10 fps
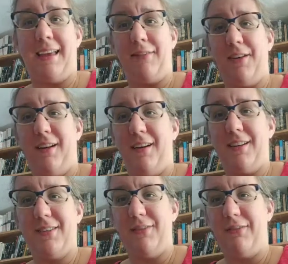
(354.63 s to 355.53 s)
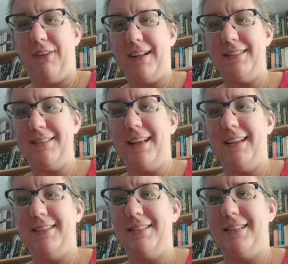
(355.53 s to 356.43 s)
they give you an arc of a
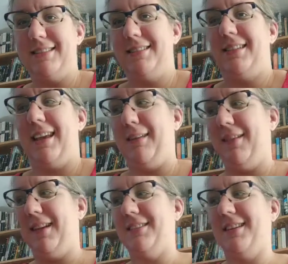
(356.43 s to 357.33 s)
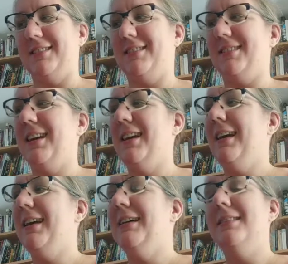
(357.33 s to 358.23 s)
fantasy just to keep your interest.
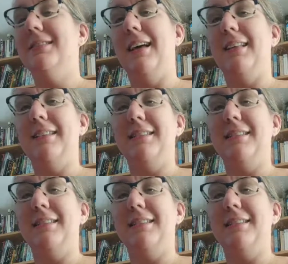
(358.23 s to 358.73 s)
So